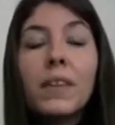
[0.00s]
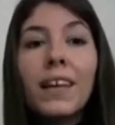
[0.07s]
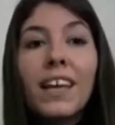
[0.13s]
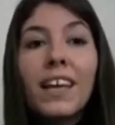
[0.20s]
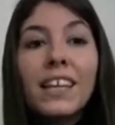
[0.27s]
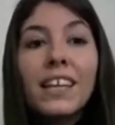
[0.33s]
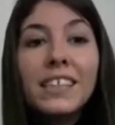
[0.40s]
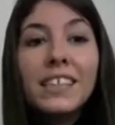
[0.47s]

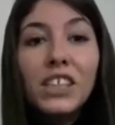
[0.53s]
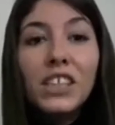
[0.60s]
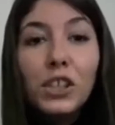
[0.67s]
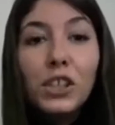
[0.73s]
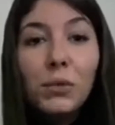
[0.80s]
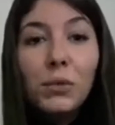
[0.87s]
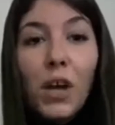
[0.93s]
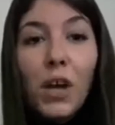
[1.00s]
Did you
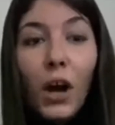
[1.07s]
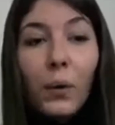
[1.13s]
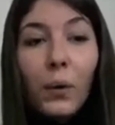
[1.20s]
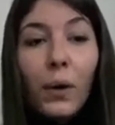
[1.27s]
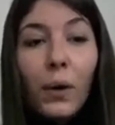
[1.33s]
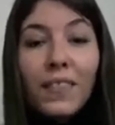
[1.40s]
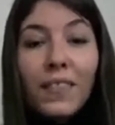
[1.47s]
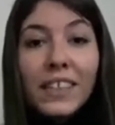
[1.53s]
know
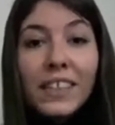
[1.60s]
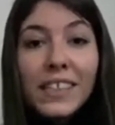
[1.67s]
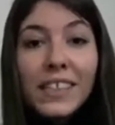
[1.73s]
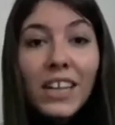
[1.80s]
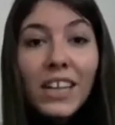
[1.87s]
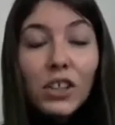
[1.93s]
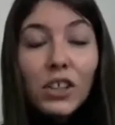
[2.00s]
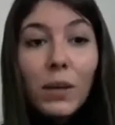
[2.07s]
that
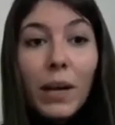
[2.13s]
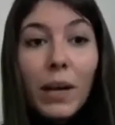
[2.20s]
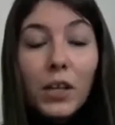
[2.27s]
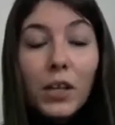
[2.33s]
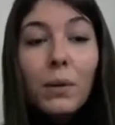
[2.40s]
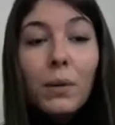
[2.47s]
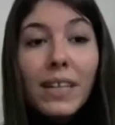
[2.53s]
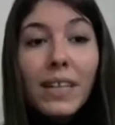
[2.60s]
actually when you
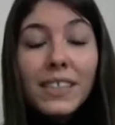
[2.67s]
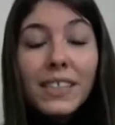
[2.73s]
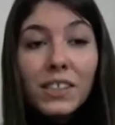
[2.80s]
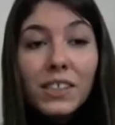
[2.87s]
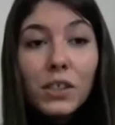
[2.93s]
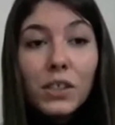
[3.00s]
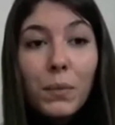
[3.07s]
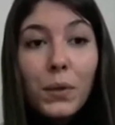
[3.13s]
listen to
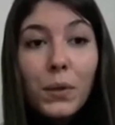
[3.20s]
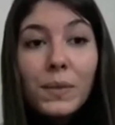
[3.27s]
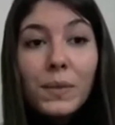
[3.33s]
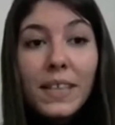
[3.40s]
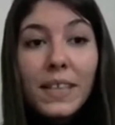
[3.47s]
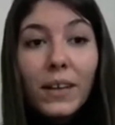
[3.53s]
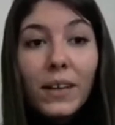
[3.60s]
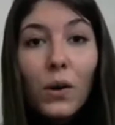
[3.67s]
music
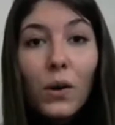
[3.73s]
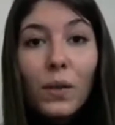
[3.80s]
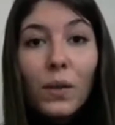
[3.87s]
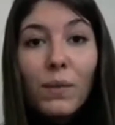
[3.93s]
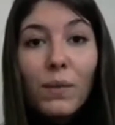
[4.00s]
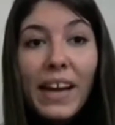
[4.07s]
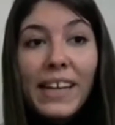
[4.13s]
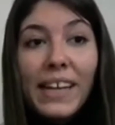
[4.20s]
on the
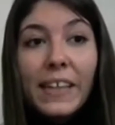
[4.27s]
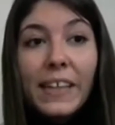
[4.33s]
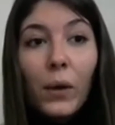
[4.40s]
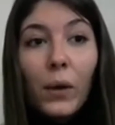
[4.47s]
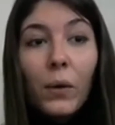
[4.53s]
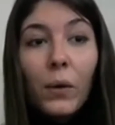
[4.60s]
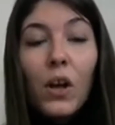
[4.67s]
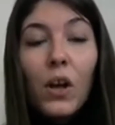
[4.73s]
radio,
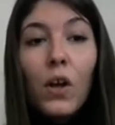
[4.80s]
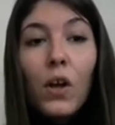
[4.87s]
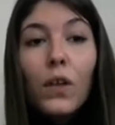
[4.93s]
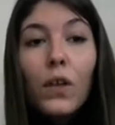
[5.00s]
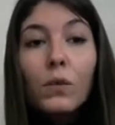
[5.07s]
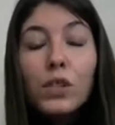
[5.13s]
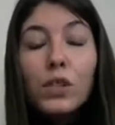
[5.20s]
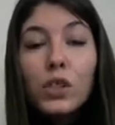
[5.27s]

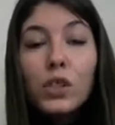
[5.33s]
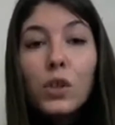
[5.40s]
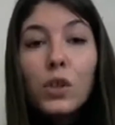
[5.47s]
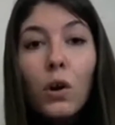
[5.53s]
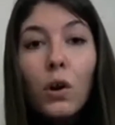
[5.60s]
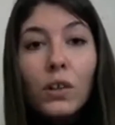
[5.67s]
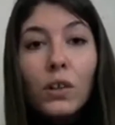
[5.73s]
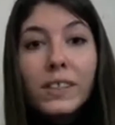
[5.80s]
those
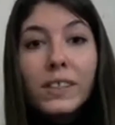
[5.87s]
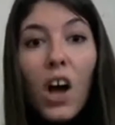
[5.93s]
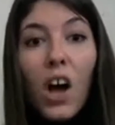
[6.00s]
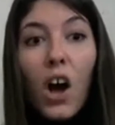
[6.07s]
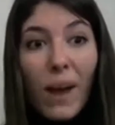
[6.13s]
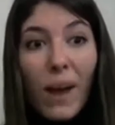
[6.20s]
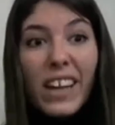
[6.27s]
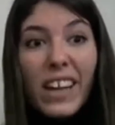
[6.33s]
songs are
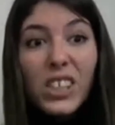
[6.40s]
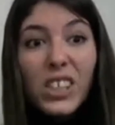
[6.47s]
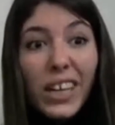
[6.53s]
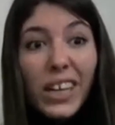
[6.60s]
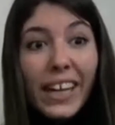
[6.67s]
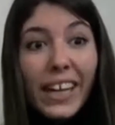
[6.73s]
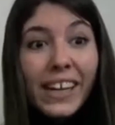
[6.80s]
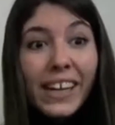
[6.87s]
actually
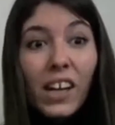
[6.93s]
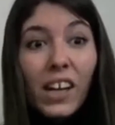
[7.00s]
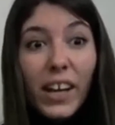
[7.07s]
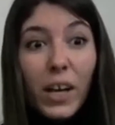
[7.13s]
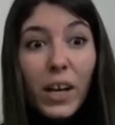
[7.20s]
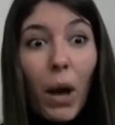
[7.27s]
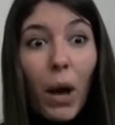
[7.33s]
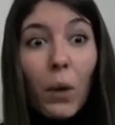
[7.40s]
like a
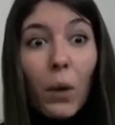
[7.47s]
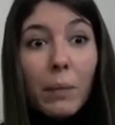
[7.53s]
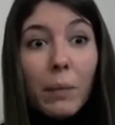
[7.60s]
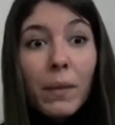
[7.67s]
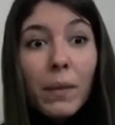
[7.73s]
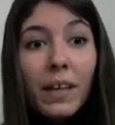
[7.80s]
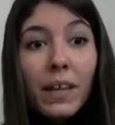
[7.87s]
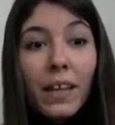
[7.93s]
poem?
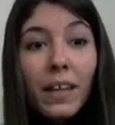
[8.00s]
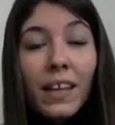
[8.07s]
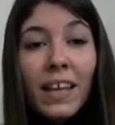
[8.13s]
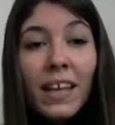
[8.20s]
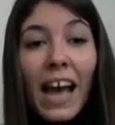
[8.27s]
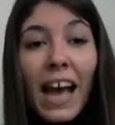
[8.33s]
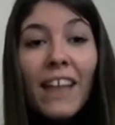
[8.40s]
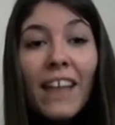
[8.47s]

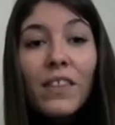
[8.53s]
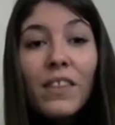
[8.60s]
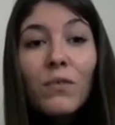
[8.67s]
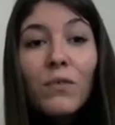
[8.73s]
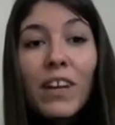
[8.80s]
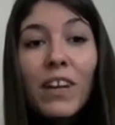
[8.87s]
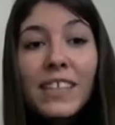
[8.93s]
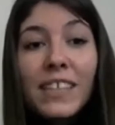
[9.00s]
And the
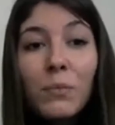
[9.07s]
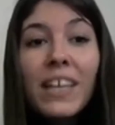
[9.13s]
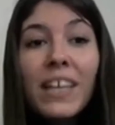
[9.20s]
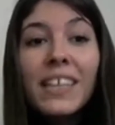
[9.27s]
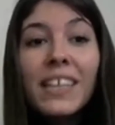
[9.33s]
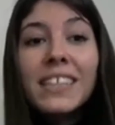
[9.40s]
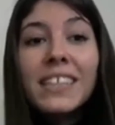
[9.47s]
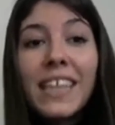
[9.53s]
reason we can
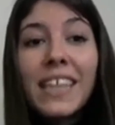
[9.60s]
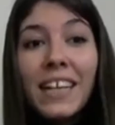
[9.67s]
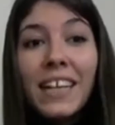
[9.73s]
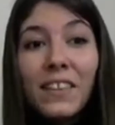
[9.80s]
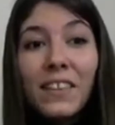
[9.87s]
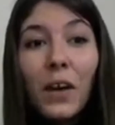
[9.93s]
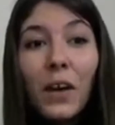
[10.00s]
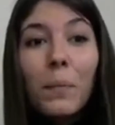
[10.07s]
sing
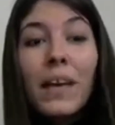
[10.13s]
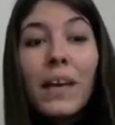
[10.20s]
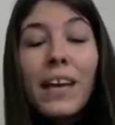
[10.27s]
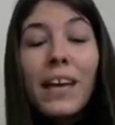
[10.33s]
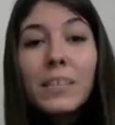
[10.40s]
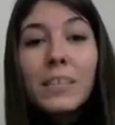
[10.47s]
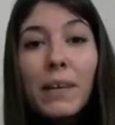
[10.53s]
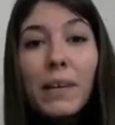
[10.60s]
them is
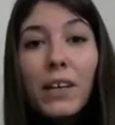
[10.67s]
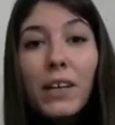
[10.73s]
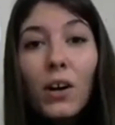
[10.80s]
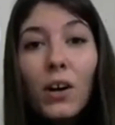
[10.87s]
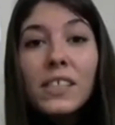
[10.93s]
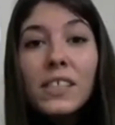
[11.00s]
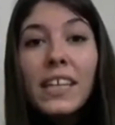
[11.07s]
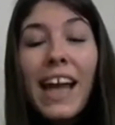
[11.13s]
because
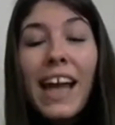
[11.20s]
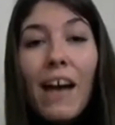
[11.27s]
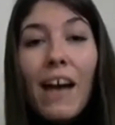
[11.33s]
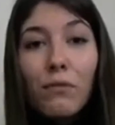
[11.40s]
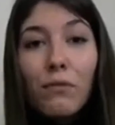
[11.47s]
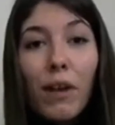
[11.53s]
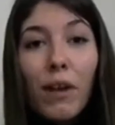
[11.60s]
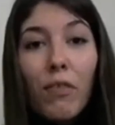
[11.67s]
they have
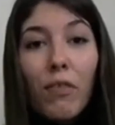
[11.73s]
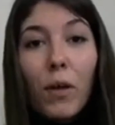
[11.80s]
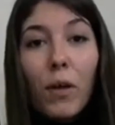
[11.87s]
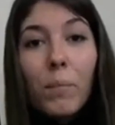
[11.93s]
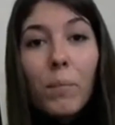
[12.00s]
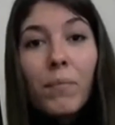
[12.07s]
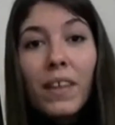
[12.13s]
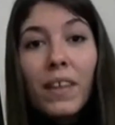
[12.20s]
rhythm.
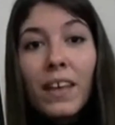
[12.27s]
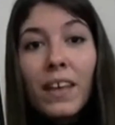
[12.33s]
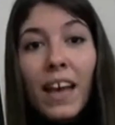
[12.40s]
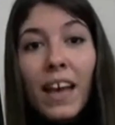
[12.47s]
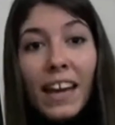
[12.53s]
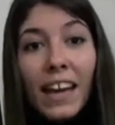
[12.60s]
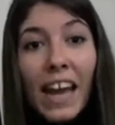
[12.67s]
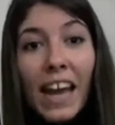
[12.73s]
And
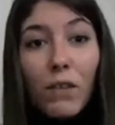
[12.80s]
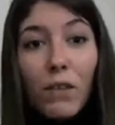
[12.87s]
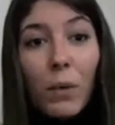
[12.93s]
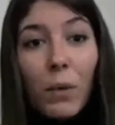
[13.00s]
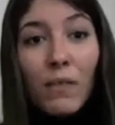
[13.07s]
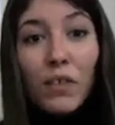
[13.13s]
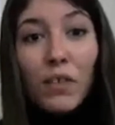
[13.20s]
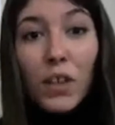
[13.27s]
have you ever
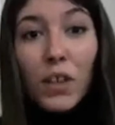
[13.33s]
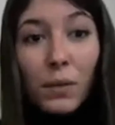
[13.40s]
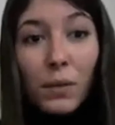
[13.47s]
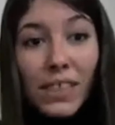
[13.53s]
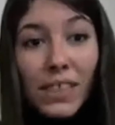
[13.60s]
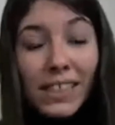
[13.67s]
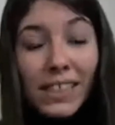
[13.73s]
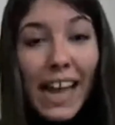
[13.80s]

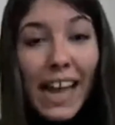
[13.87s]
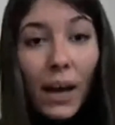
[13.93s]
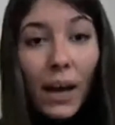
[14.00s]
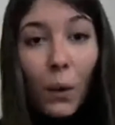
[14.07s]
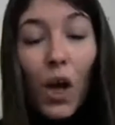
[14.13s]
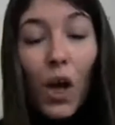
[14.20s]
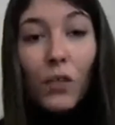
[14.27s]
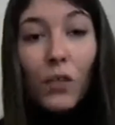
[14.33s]
noticed how
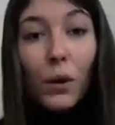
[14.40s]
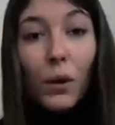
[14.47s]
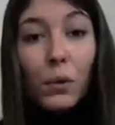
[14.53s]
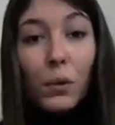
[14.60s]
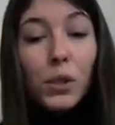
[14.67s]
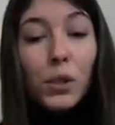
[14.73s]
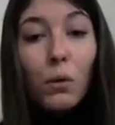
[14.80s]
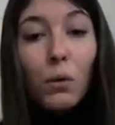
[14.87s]
those
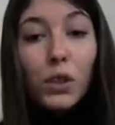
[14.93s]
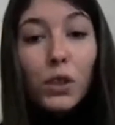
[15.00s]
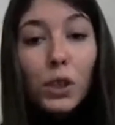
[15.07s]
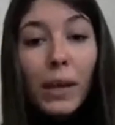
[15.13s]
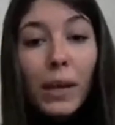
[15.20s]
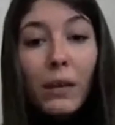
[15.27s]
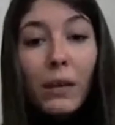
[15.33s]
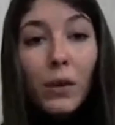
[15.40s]
songs you hear
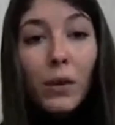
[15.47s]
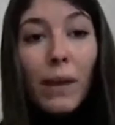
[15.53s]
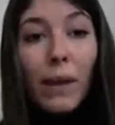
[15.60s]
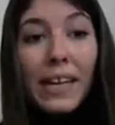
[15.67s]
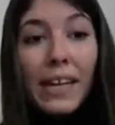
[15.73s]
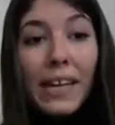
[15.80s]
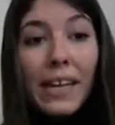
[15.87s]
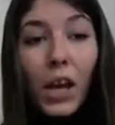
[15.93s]
on the
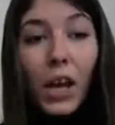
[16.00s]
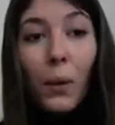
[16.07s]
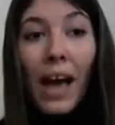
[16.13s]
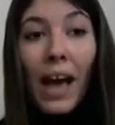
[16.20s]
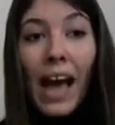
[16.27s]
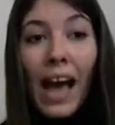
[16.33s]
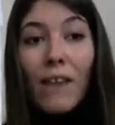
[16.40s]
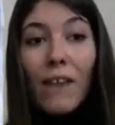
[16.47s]
radio
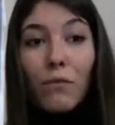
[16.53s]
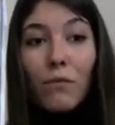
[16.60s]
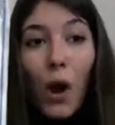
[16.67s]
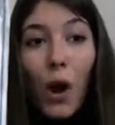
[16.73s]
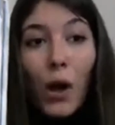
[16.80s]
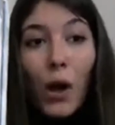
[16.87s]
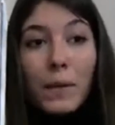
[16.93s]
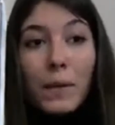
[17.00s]
have
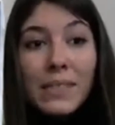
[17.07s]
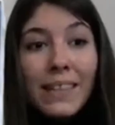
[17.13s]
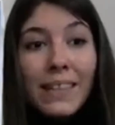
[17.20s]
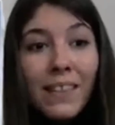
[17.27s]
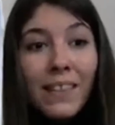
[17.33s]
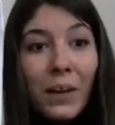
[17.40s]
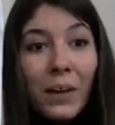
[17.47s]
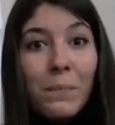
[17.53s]
rhymes in
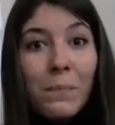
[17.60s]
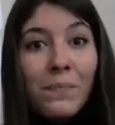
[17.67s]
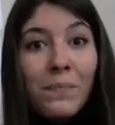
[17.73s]
them?